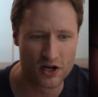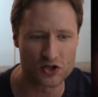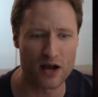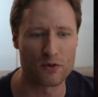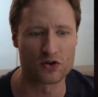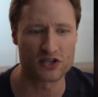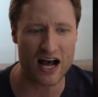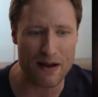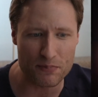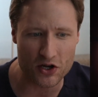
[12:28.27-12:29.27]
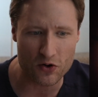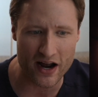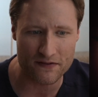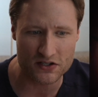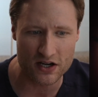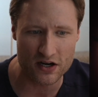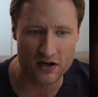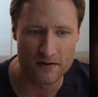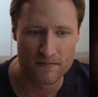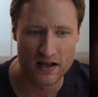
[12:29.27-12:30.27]
So I'm on top of the graft
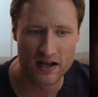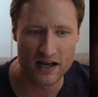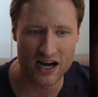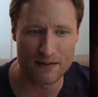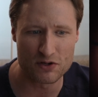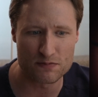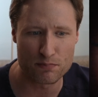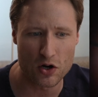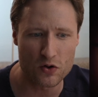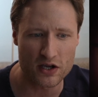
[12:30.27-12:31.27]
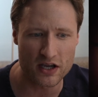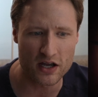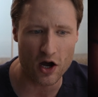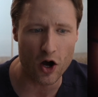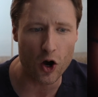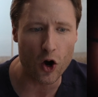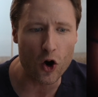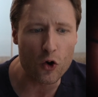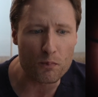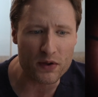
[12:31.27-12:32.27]
here, and I'm just poking it
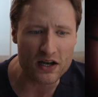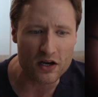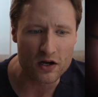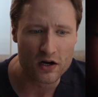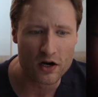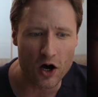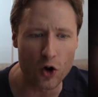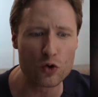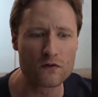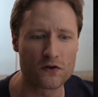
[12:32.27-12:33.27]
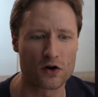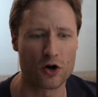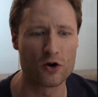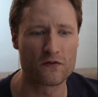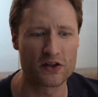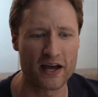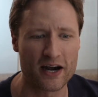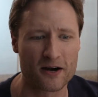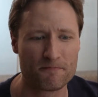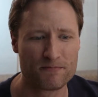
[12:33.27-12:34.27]
open over
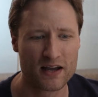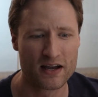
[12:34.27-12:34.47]
there.